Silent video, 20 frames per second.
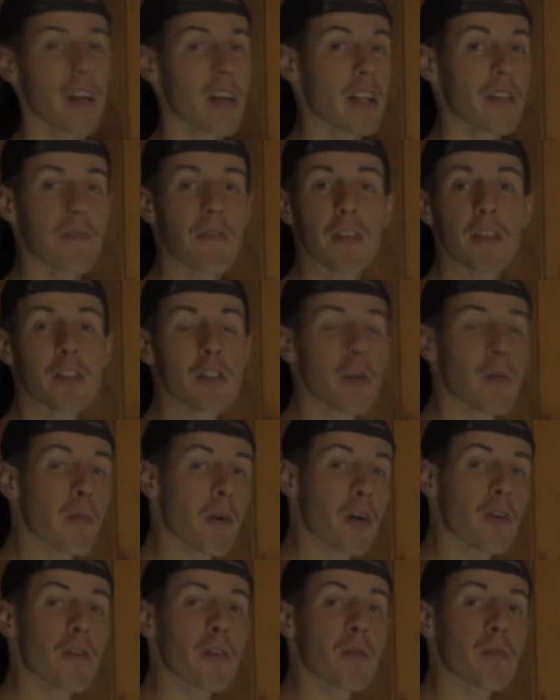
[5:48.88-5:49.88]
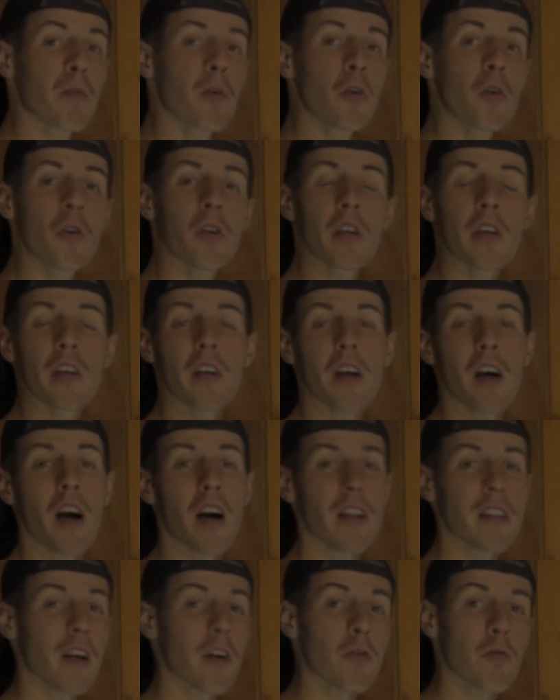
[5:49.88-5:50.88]
If it's the perfect moon,
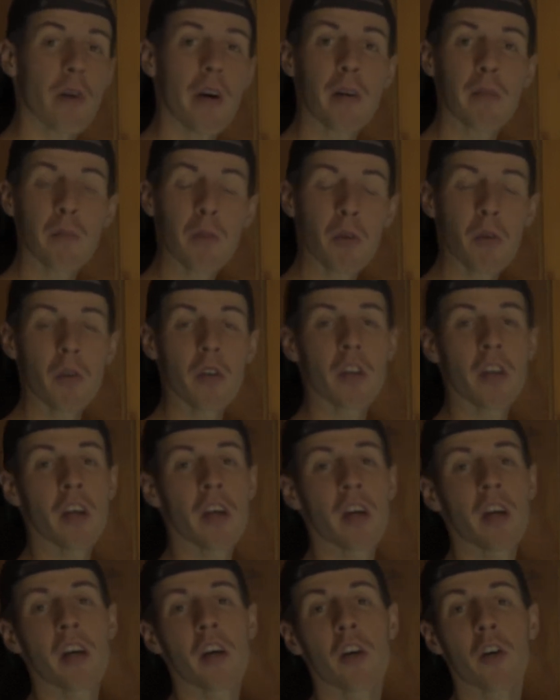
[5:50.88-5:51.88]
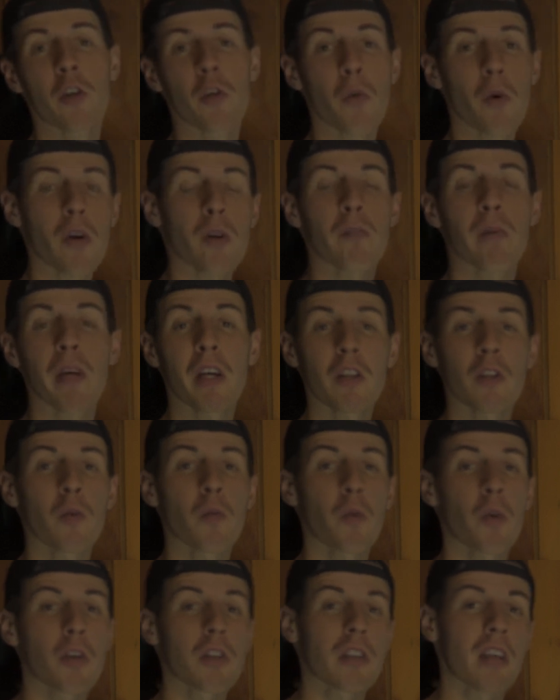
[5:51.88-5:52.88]
on that red moon, you want to be in the
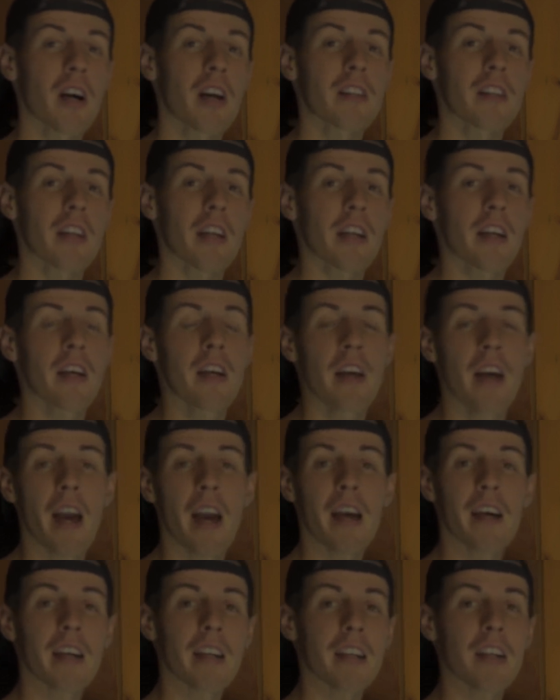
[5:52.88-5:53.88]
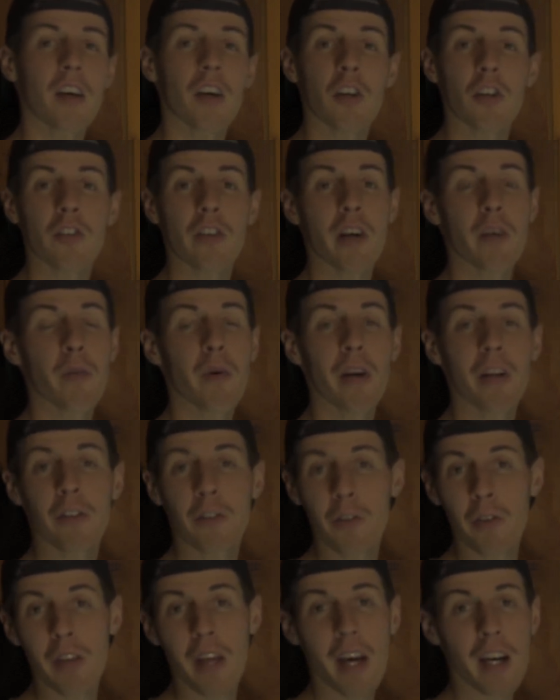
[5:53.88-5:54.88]
woods hunting. And a great way to
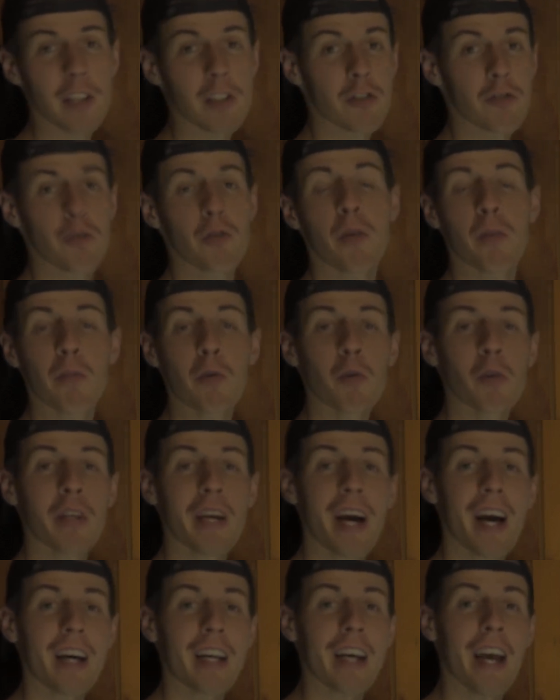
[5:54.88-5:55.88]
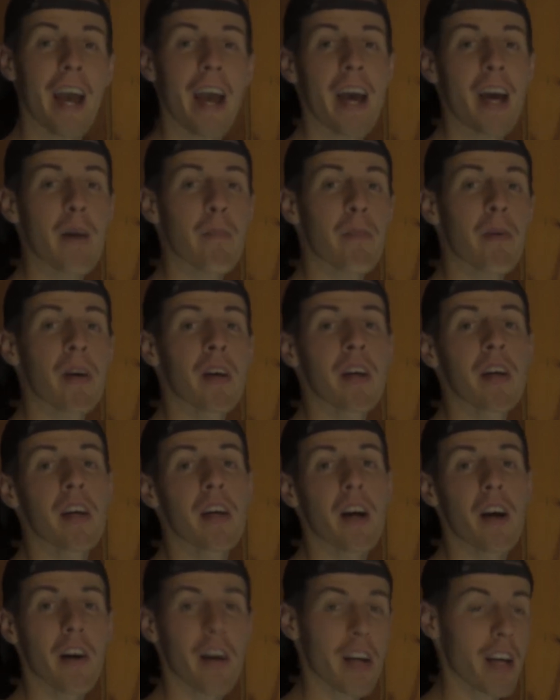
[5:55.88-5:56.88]
do that is through the Moon Guide app.
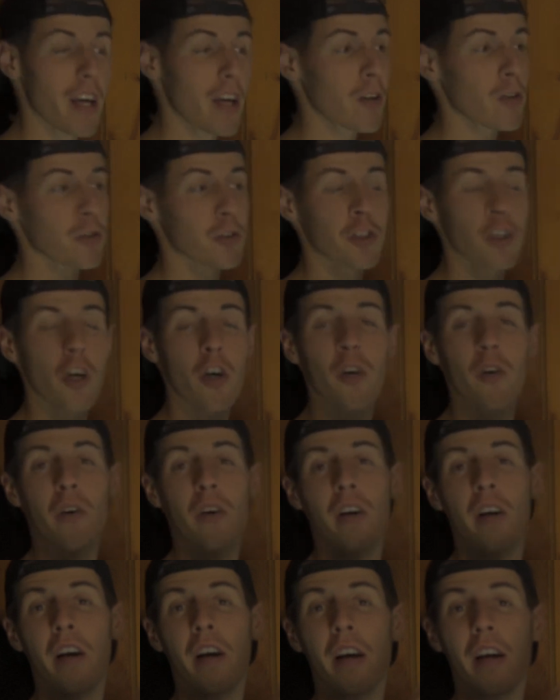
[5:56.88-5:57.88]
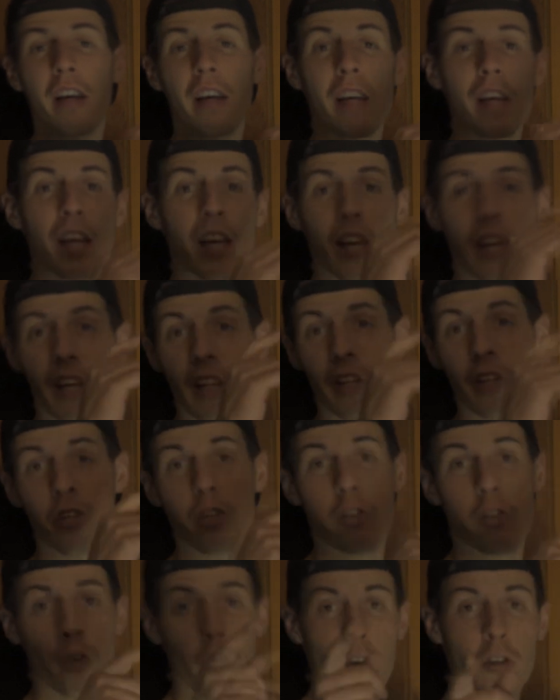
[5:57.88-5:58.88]
All right, it'll show
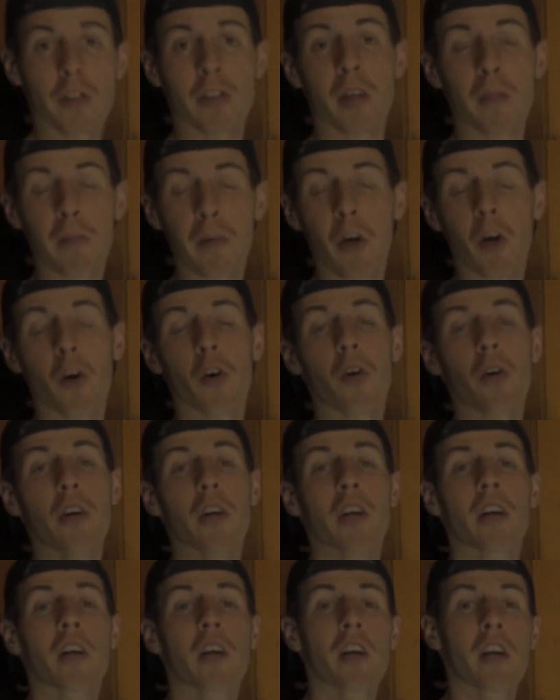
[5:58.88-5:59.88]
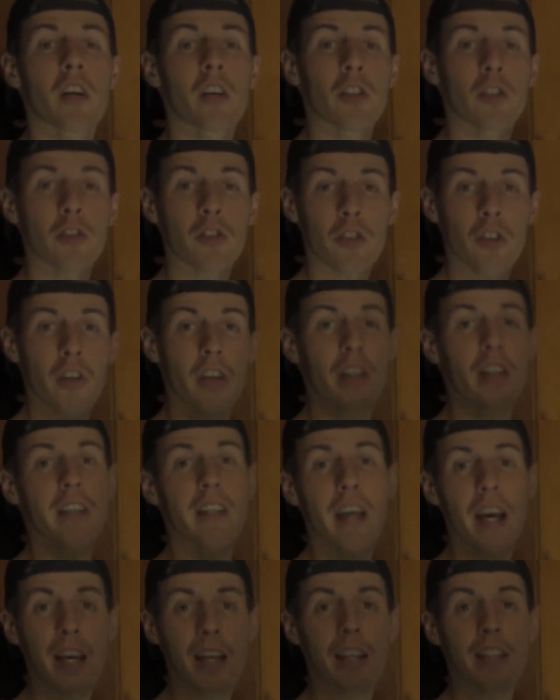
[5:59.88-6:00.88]
in your zip code certain
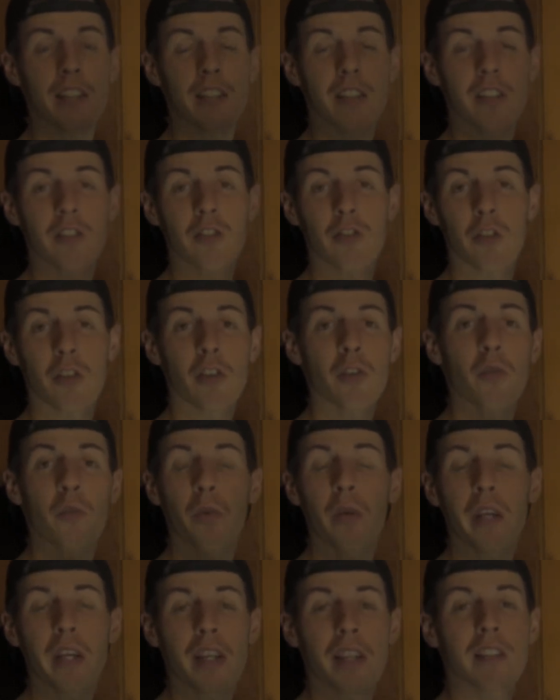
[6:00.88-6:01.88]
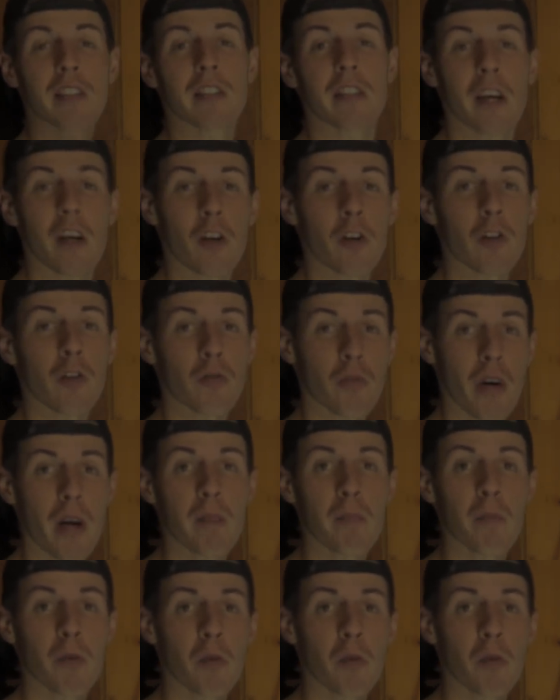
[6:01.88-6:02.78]
days, certain weeks that are the red